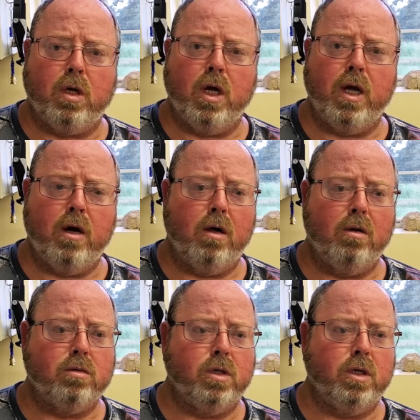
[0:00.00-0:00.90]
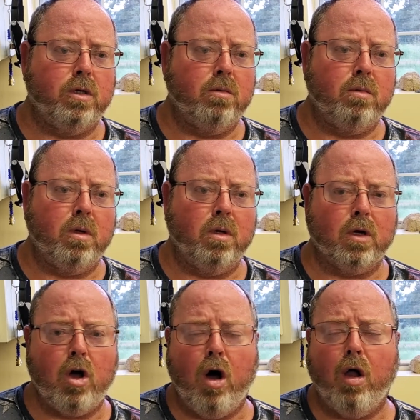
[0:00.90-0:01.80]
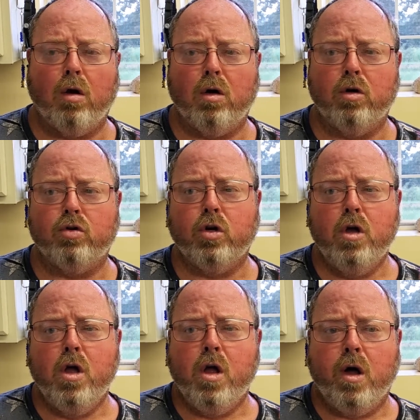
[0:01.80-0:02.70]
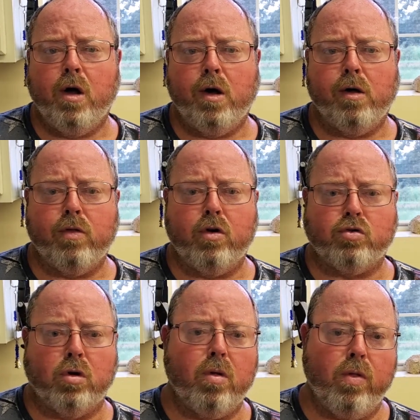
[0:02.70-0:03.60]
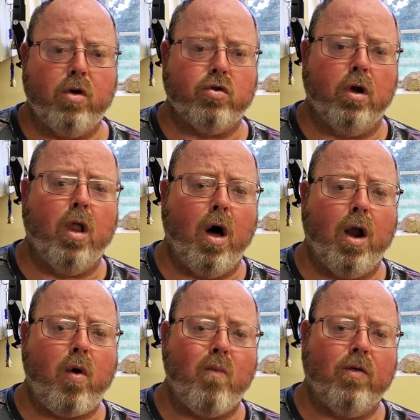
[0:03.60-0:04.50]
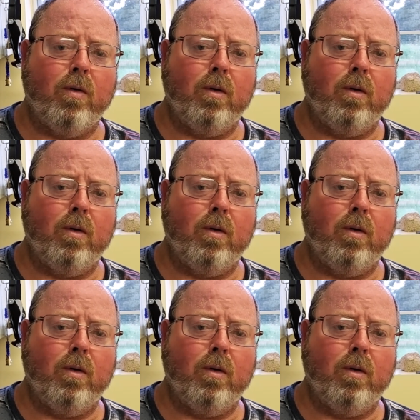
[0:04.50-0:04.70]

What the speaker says: Kales and collards. There's a lot of